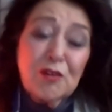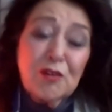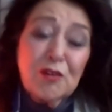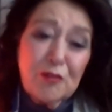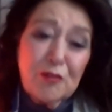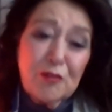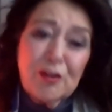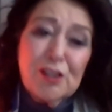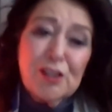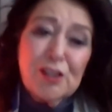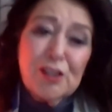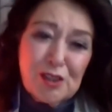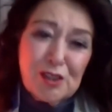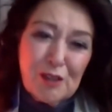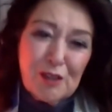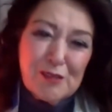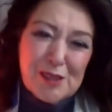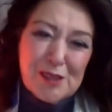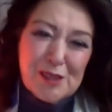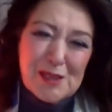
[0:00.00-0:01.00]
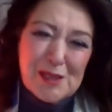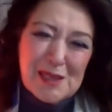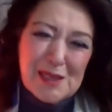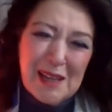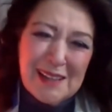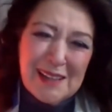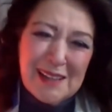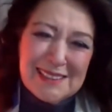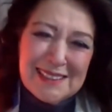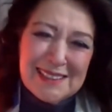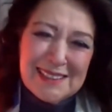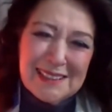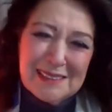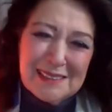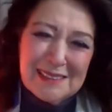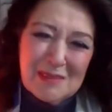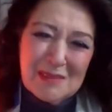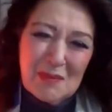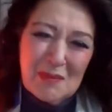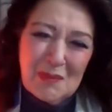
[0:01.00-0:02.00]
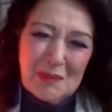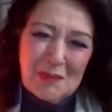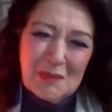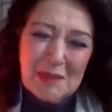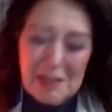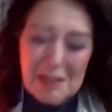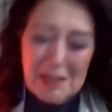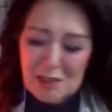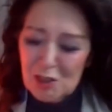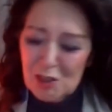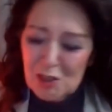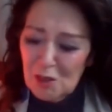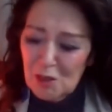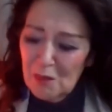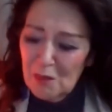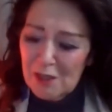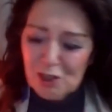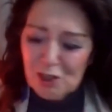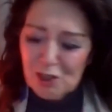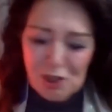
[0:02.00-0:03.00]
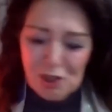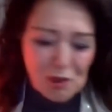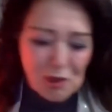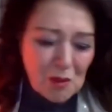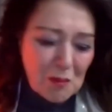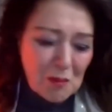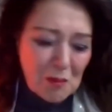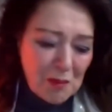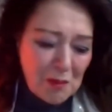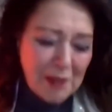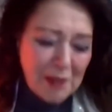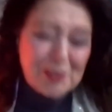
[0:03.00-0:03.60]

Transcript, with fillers: the fringes of society. Shabbat Shalom.